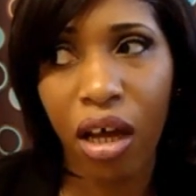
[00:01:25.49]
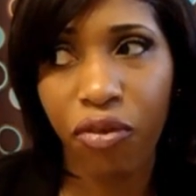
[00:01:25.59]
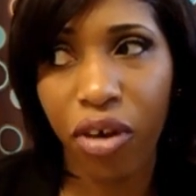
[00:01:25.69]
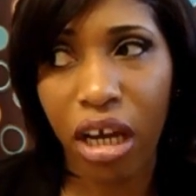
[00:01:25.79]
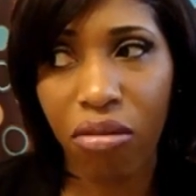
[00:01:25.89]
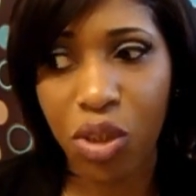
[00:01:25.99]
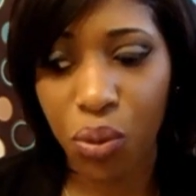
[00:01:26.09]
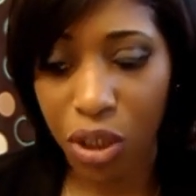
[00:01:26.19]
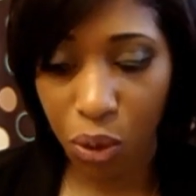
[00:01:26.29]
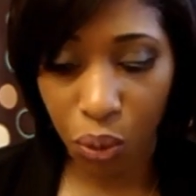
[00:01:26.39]
Forever
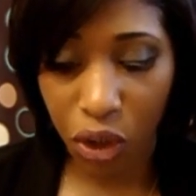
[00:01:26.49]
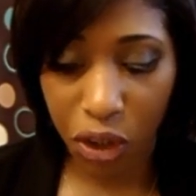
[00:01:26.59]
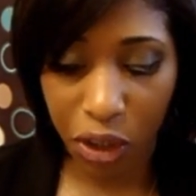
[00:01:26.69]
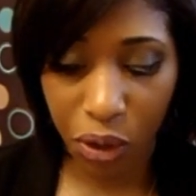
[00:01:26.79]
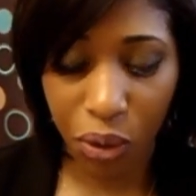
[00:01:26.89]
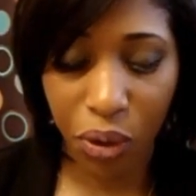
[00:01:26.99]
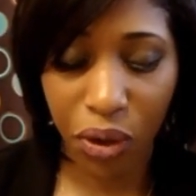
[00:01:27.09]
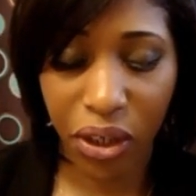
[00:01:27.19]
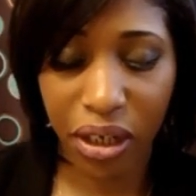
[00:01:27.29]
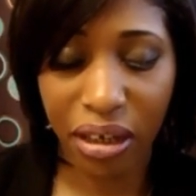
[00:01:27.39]
21
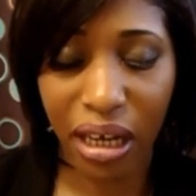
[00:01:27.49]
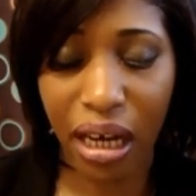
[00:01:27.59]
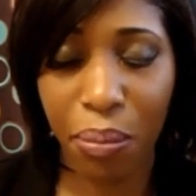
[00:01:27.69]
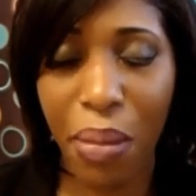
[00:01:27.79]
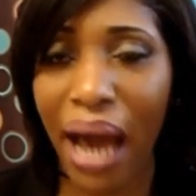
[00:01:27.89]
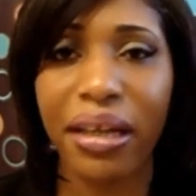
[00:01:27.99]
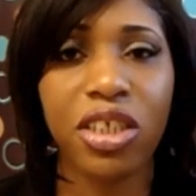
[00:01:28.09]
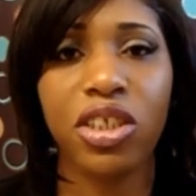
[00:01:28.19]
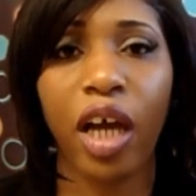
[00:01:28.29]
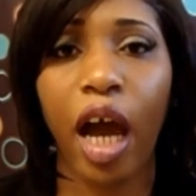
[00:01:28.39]
or Body
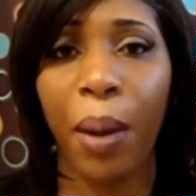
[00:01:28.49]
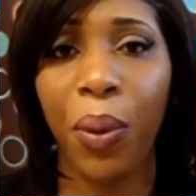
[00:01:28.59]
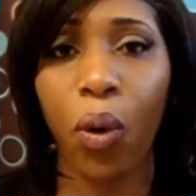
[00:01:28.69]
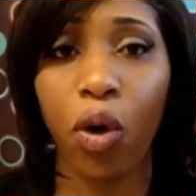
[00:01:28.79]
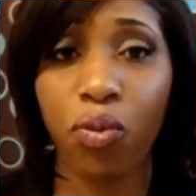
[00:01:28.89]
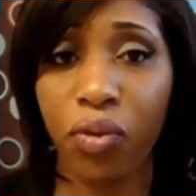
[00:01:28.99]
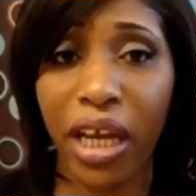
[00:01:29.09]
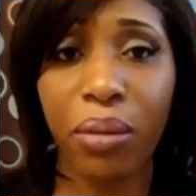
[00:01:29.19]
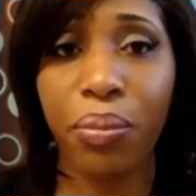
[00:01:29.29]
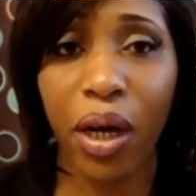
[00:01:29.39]
Shop or
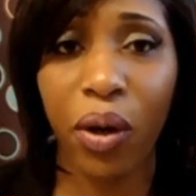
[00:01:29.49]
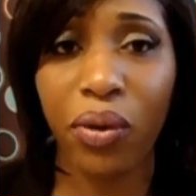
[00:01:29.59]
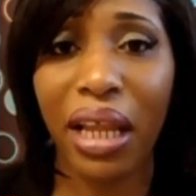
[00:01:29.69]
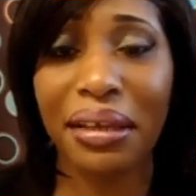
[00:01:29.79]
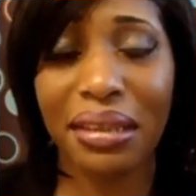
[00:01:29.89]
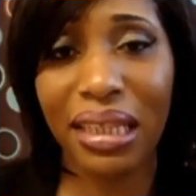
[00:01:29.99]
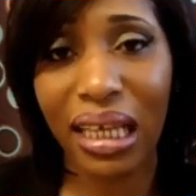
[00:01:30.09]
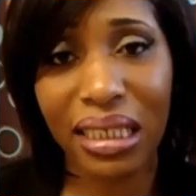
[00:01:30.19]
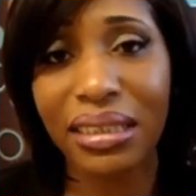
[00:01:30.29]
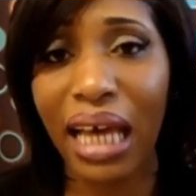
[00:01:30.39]
Rainbow. Like the
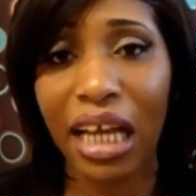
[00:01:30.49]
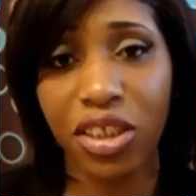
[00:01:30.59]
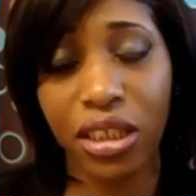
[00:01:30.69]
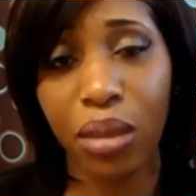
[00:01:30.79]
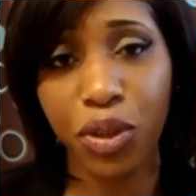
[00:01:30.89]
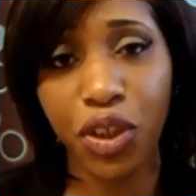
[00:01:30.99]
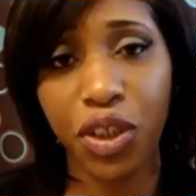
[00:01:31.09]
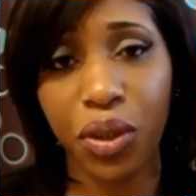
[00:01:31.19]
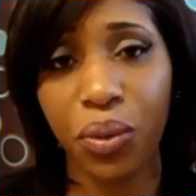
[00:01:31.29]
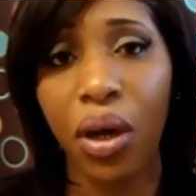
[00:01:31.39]
exact same
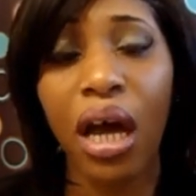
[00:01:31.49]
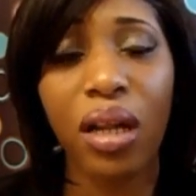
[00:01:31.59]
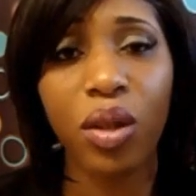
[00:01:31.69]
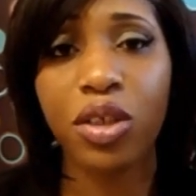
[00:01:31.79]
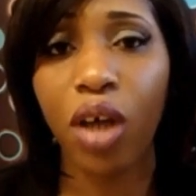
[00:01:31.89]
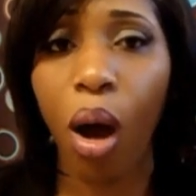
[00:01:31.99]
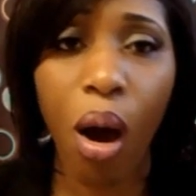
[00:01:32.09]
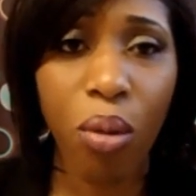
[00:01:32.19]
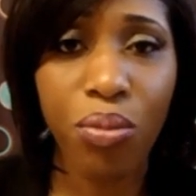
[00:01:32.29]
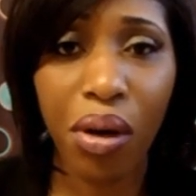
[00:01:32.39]
shoe looks
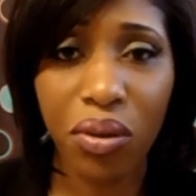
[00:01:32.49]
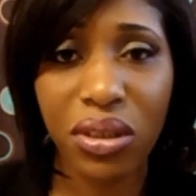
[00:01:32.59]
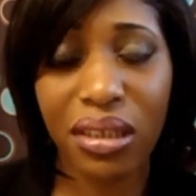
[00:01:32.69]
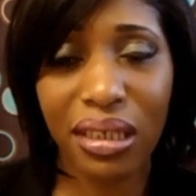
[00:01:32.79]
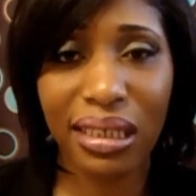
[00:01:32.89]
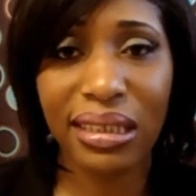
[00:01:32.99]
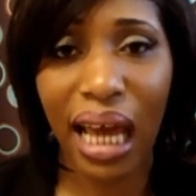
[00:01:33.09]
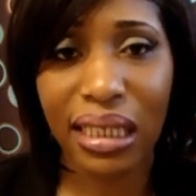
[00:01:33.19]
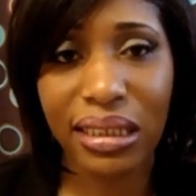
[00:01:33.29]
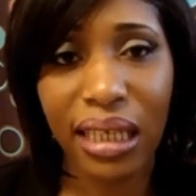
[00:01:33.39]
almost the
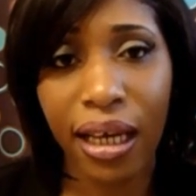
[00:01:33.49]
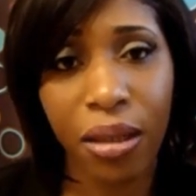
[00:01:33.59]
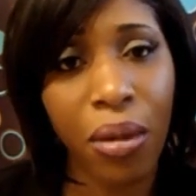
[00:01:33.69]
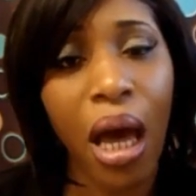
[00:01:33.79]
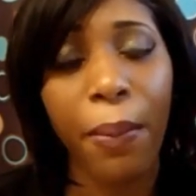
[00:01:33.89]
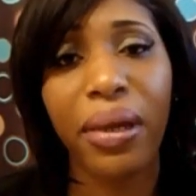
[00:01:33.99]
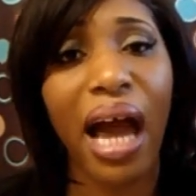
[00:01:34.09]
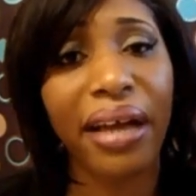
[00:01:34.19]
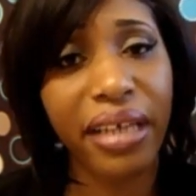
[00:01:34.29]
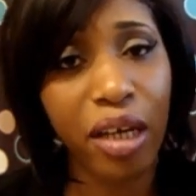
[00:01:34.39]
exact same, but
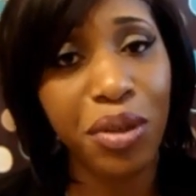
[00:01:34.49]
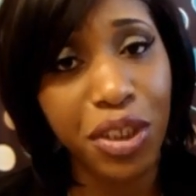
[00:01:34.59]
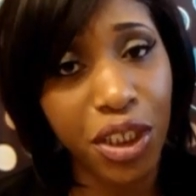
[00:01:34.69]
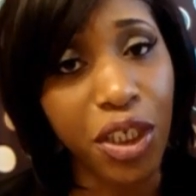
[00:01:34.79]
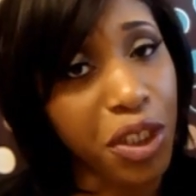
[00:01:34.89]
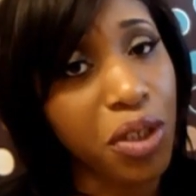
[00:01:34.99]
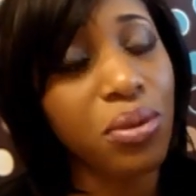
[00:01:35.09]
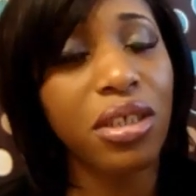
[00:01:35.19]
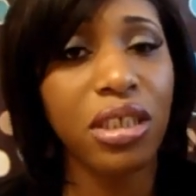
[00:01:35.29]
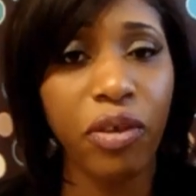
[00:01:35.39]
I guarantee you
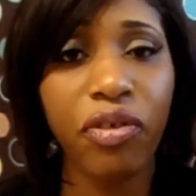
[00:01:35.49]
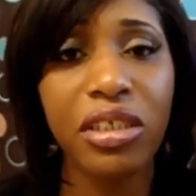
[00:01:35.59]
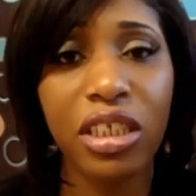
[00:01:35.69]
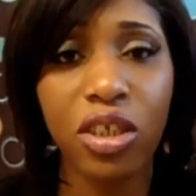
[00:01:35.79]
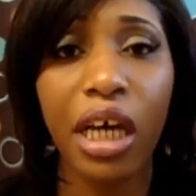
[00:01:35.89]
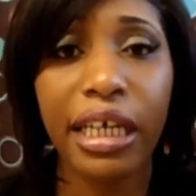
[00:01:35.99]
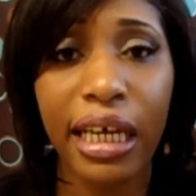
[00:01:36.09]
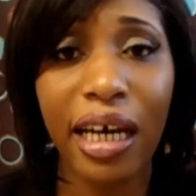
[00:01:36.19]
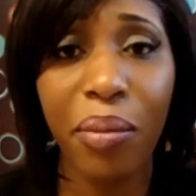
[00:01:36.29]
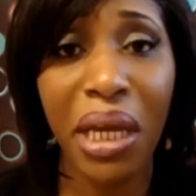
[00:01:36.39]
the difference is going to
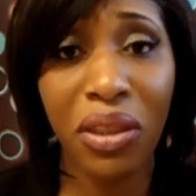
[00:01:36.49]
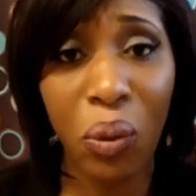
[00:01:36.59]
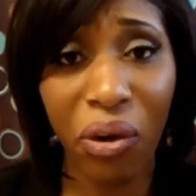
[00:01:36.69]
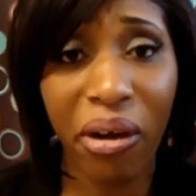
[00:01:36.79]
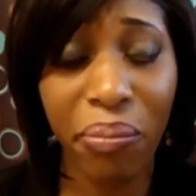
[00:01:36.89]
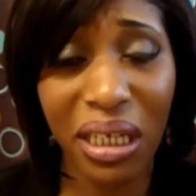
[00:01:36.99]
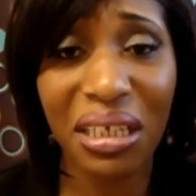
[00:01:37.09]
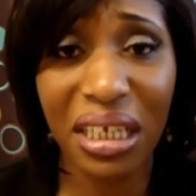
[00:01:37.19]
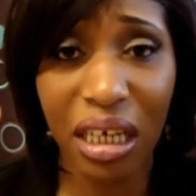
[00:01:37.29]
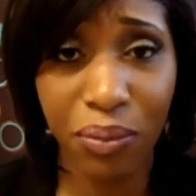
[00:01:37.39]
come in the
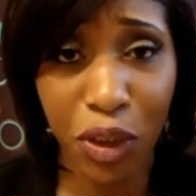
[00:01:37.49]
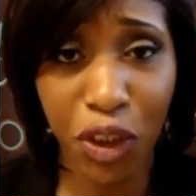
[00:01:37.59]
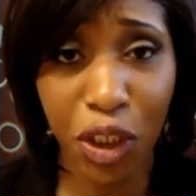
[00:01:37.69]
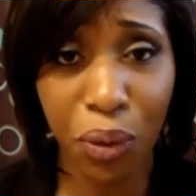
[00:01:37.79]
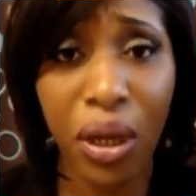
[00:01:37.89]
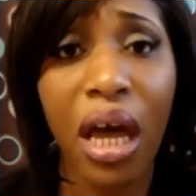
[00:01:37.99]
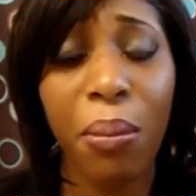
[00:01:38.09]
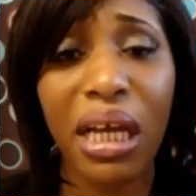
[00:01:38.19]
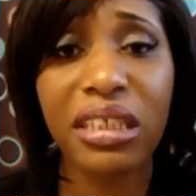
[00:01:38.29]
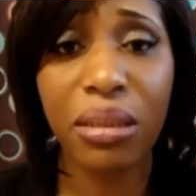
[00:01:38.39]
wearability of the shoe
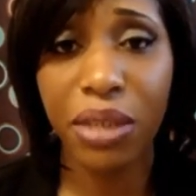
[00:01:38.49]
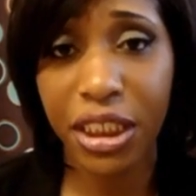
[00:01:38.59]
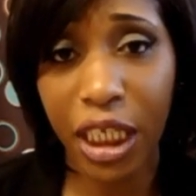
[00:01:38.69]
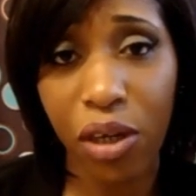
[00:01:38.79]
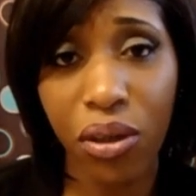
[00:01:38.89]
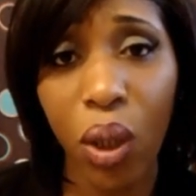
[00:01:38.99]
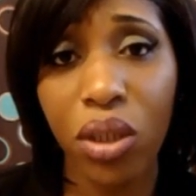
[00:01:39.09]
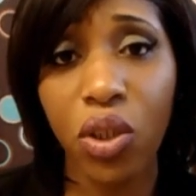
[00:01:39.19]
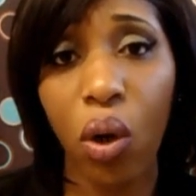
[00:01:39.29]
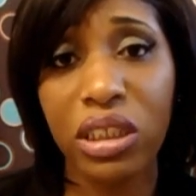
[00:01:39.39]
because the material
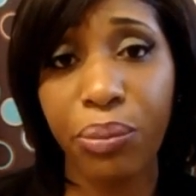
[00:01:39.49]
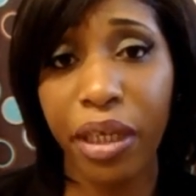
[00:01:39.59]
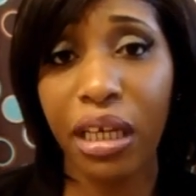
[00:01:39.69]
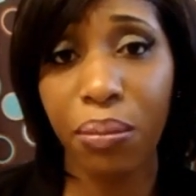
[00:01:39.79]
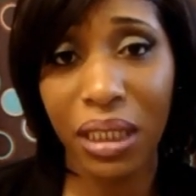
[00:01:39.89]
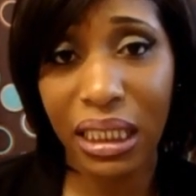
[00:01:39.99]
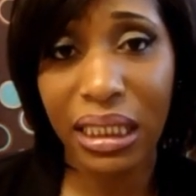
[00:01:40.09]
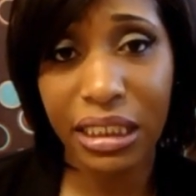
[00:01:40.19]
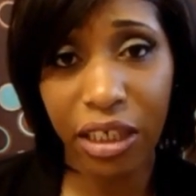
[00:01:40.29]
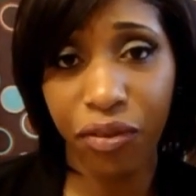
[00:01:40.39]
is going to be
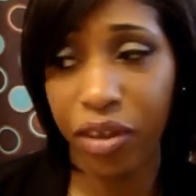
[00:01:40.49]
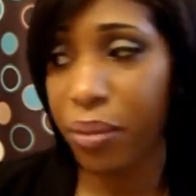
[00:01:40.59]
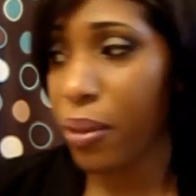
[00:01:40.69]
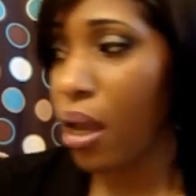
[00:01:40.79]
completely different.